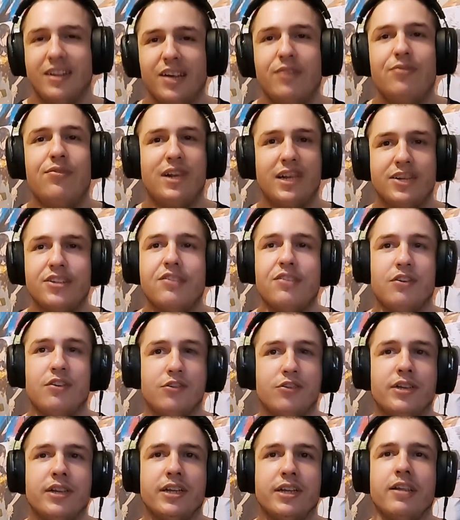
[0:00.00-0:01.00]
Now I feel like she's
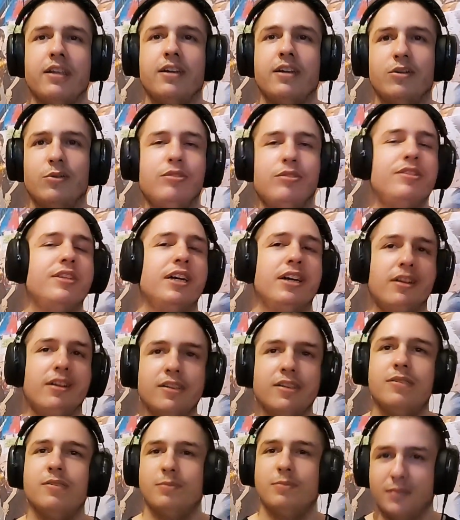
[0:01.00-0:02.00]
not going Uta.
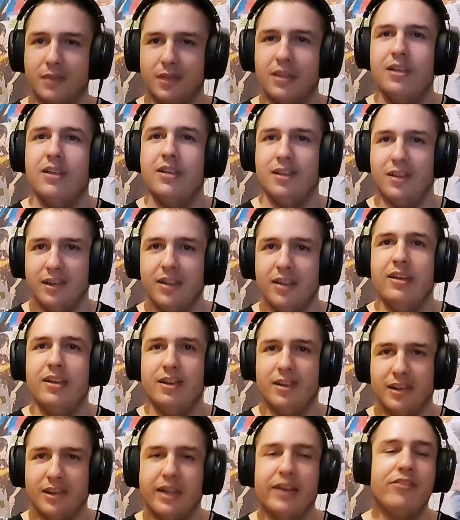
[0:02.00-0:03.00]

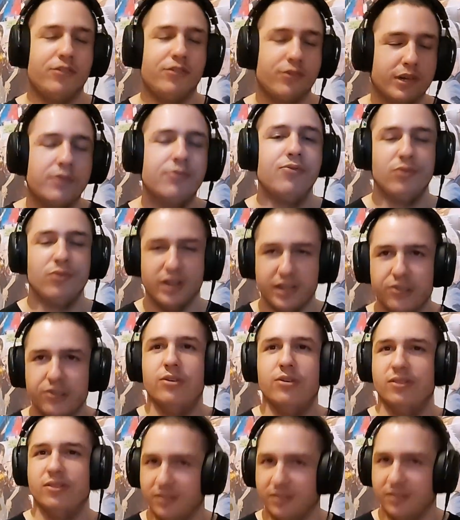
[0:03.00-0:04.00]
Now she's going full
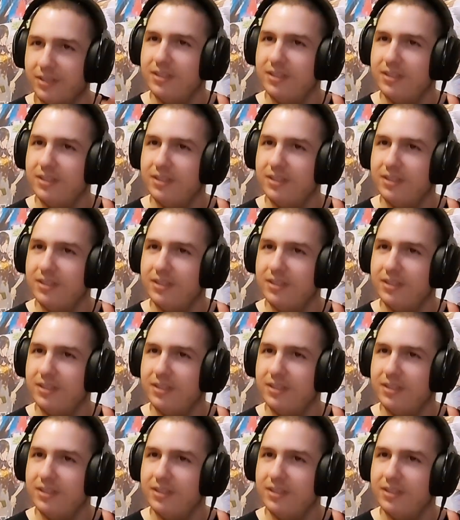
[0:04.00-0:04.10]
Ado.